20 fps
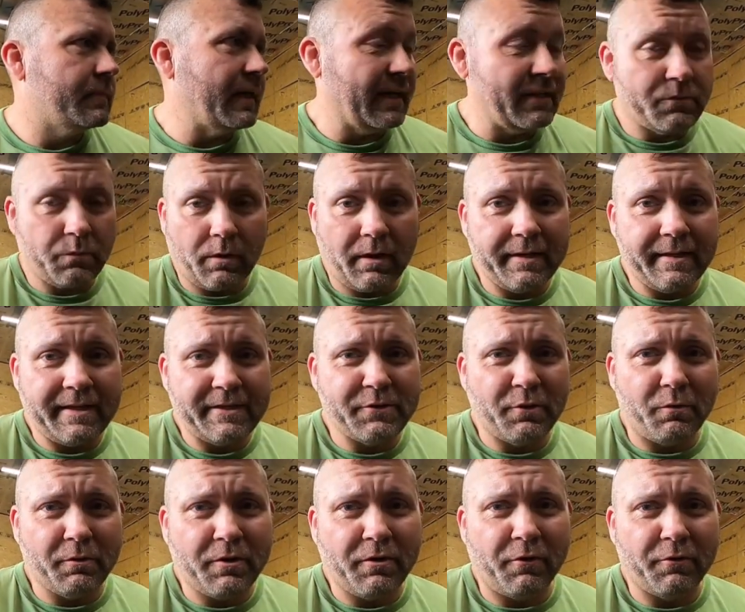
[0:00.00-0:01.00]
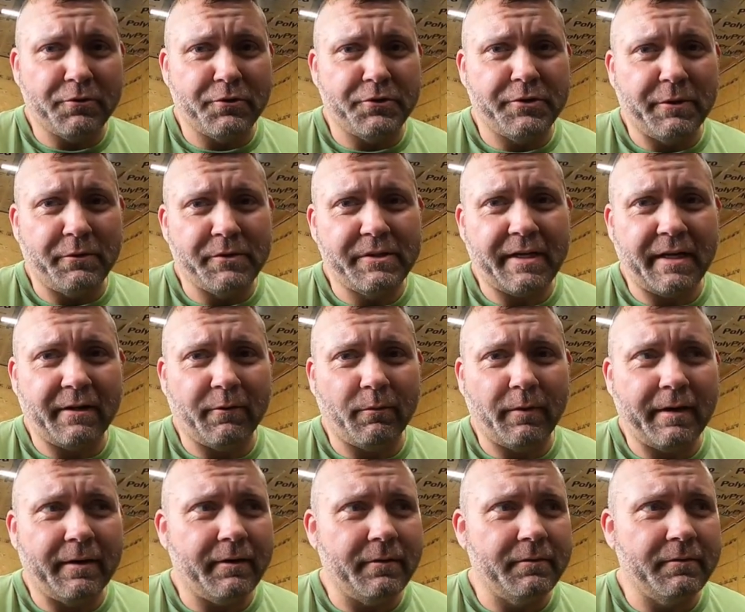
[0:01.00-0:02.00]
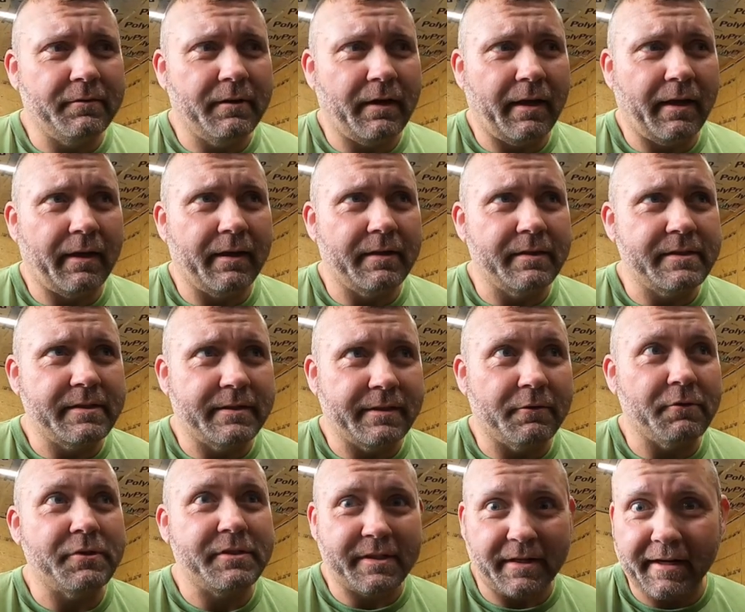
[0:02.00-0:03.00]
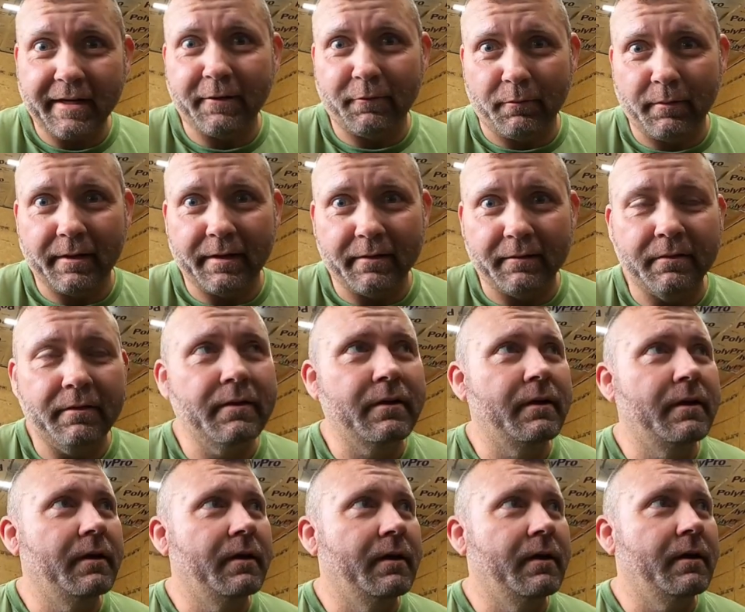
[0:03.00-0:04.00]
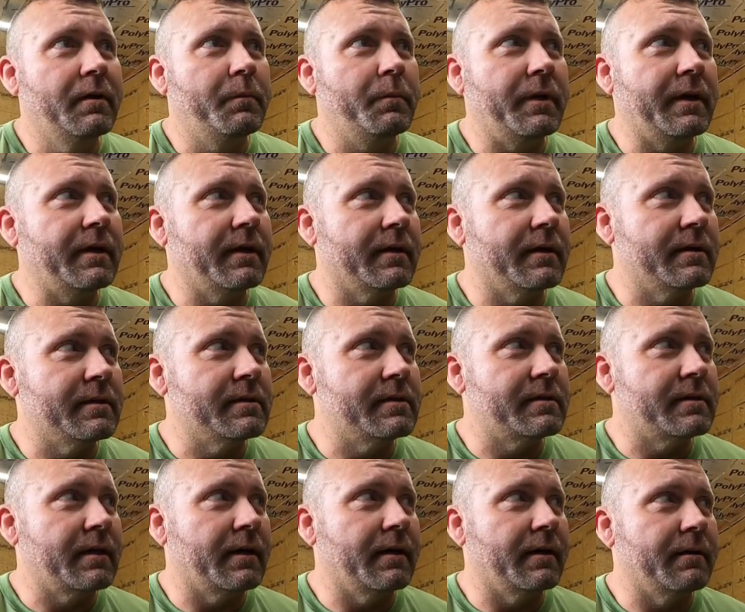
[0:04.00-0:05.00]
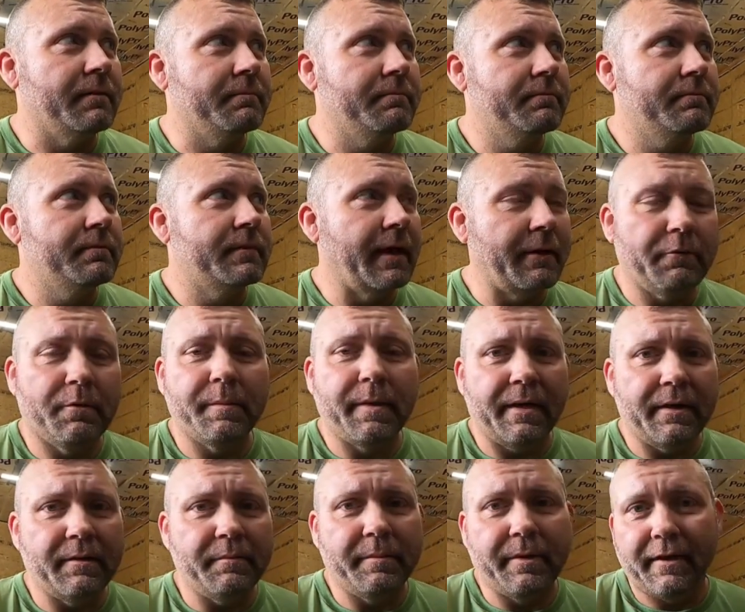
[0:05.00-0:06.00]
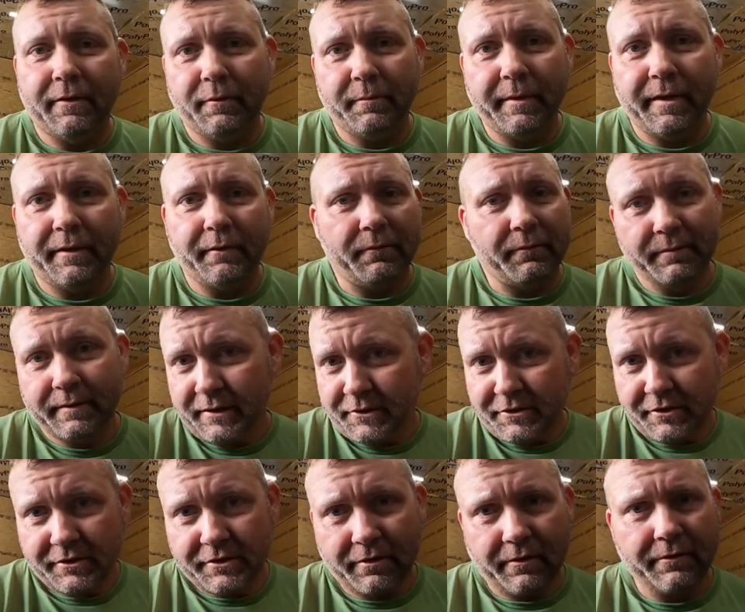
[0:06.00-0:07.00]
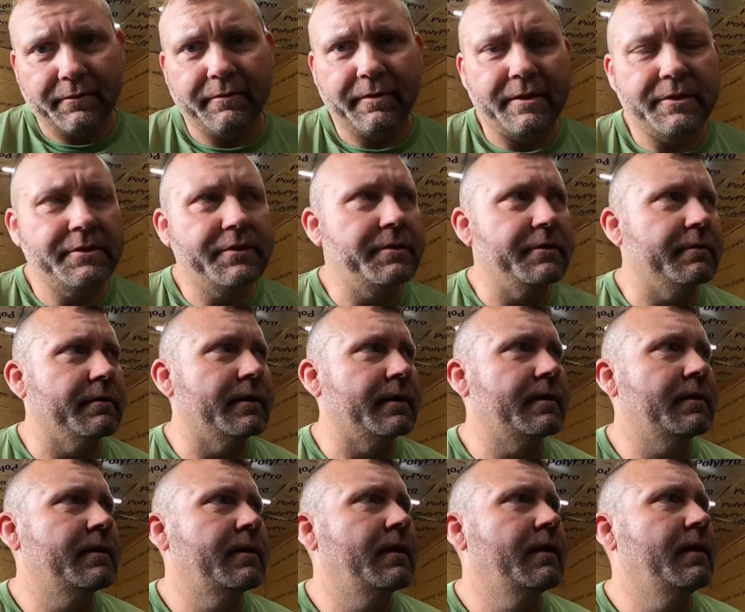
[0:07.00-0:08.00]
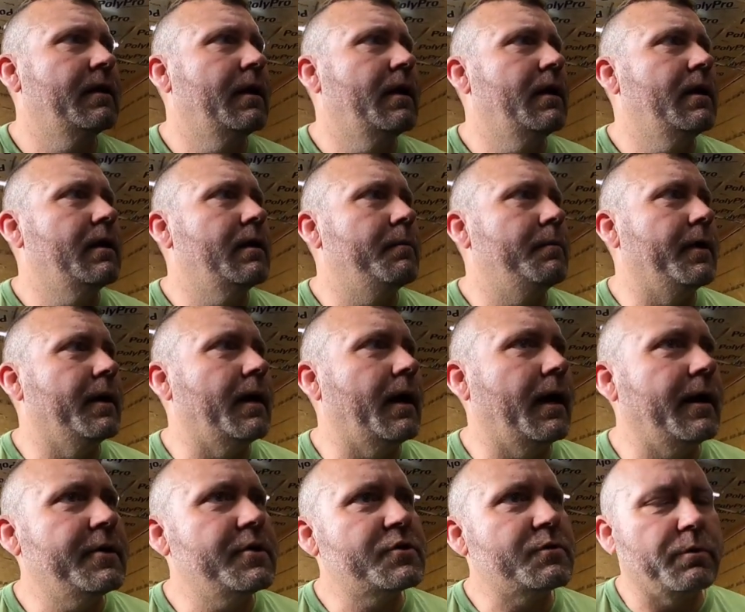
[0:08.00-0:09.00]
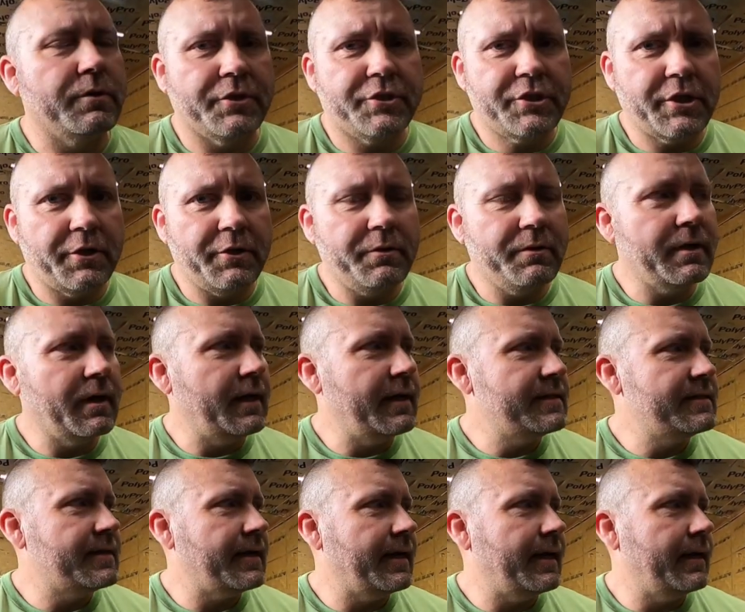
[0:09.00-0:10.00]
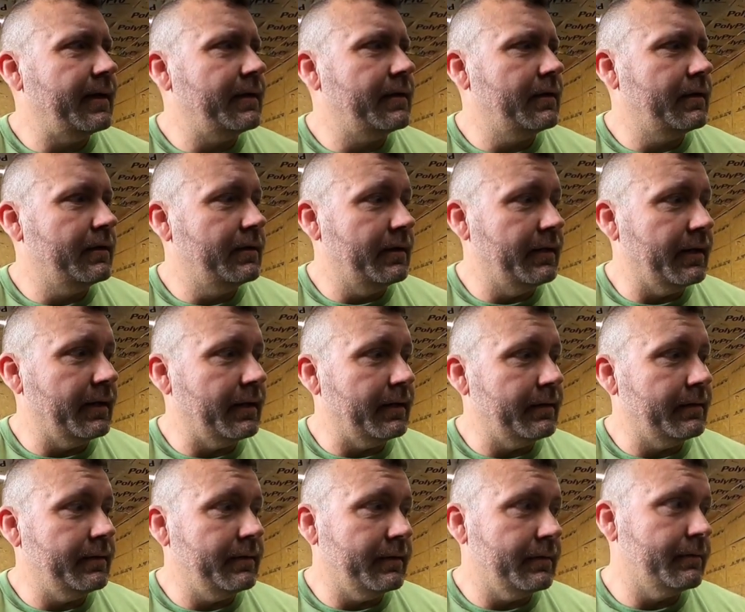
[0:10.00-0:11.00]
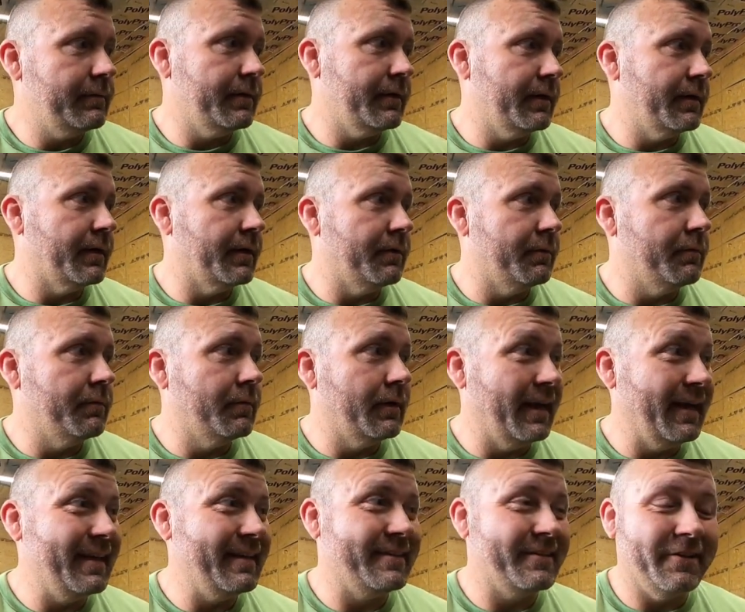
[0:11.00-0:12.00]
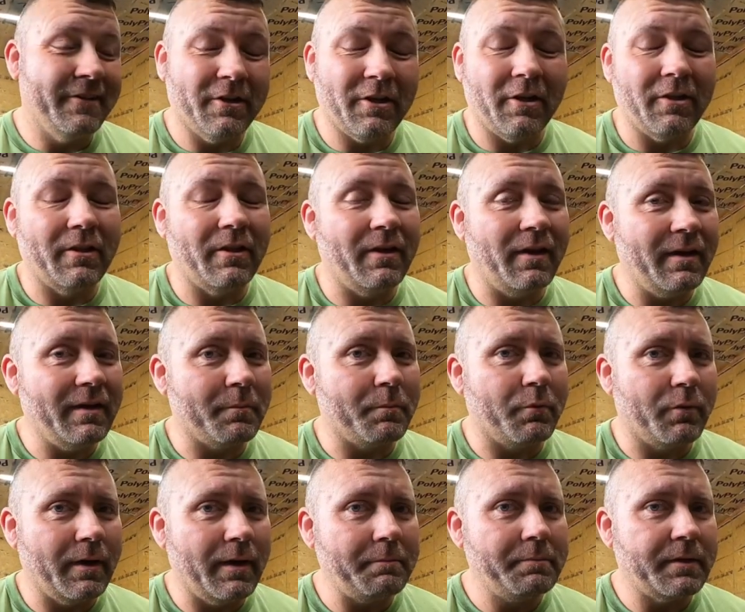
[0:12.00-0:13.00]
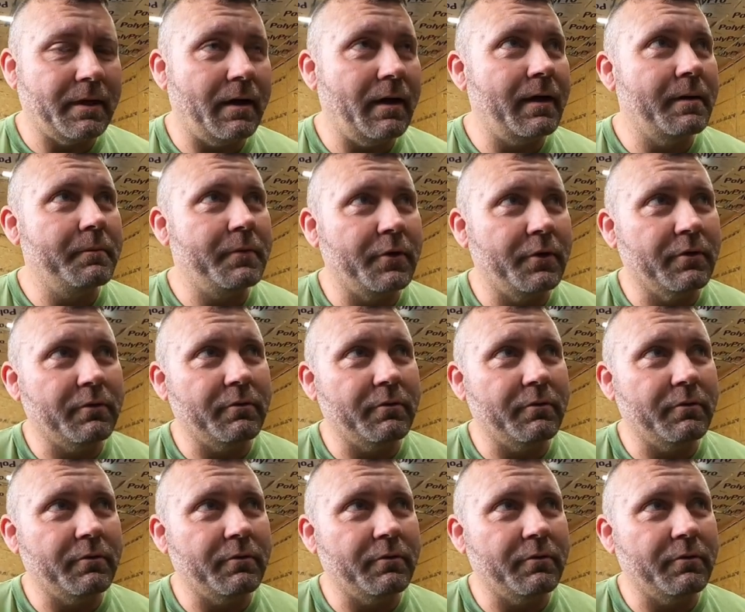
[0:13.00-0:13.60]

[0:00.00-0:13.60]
That's why these old cars are still sitting around and still sitting around, because they were made of better metal. That's just all there is to it. But I just want to show you guys that you know, it took a lot of prep time.